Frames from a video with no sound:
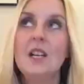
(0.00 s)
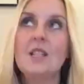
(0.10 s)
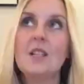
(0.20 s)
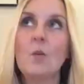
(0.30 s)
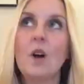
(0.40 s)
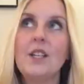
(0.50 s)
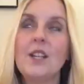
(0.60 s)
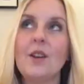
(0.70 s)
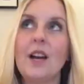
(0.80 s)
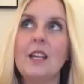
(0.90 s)
So why
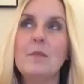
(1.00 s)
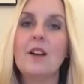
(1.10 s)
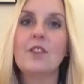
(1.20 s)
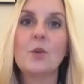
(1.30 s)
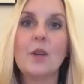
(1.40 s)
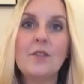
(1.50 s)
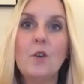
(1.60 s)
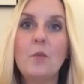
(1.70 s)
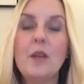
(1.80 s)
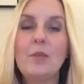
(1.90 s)
don't I email the
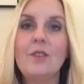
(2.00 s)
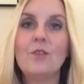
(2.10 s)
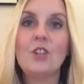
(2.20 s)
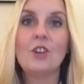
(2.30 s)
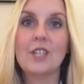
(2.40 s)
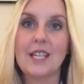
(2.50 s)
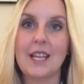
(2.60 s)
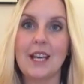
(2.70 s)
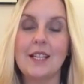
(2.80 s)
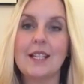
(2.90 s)
24 people who've already got
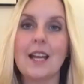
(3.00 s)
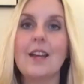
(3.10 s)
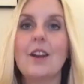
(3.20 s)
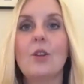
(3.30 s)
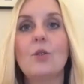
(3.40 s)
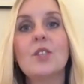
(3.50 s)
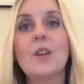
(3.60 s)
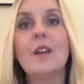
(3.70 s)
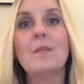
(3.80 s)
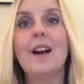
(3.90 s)
tickets and then I'll
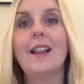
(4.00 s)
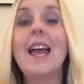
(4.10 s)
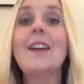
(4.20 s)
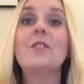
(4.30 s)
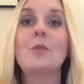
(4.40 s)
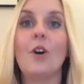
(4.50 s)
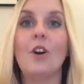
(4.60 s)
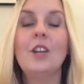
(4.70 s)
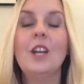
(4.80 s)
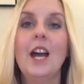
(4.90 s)
also email
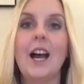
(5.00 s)
everyone